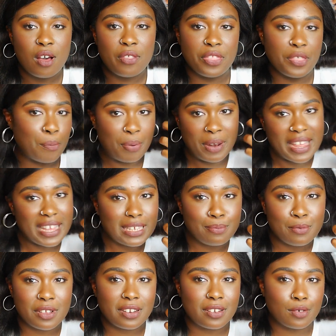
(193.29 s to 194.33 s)
The
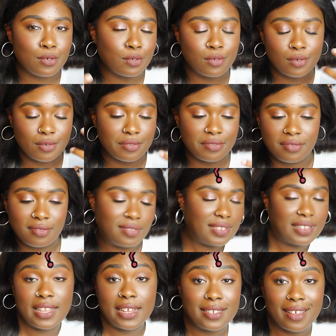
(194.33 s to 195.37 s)
placement,
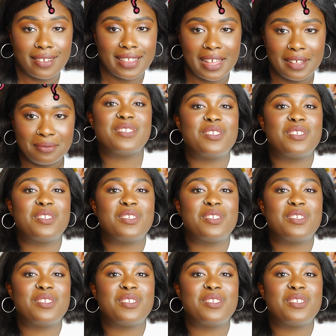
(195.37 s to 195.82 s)
things like that.